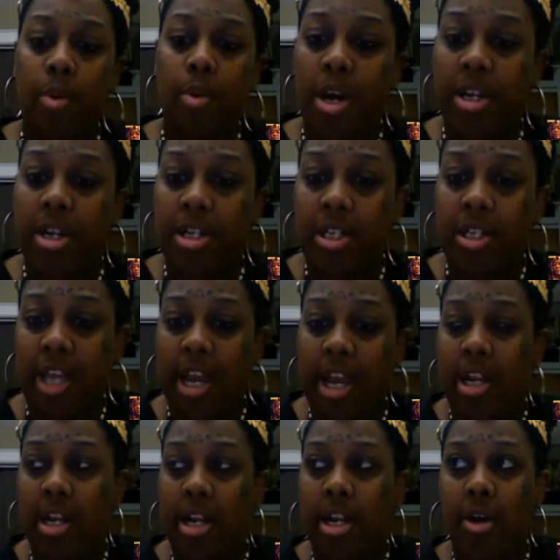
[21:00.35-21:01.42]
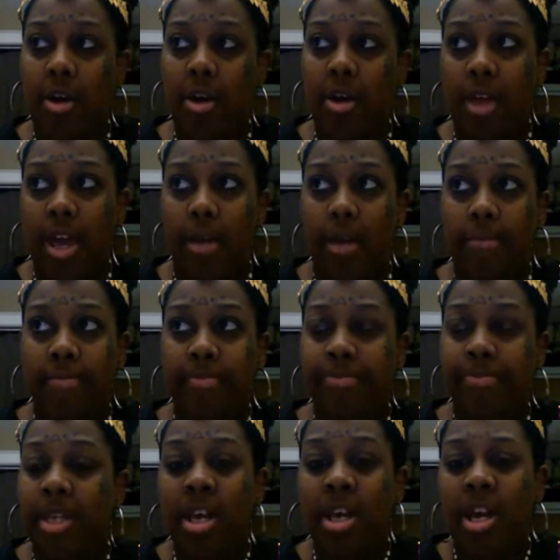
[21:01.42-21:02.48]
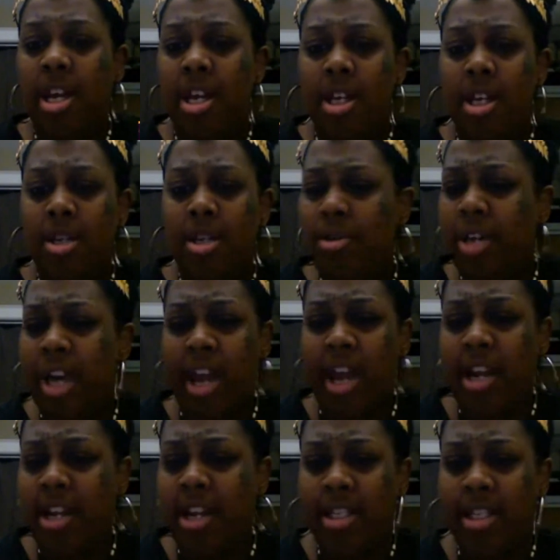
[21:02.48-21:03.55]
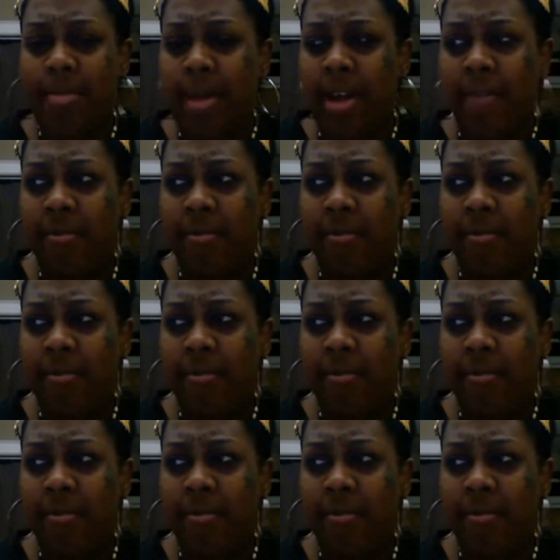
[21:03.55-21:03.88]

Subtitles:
understand and know that, and expect for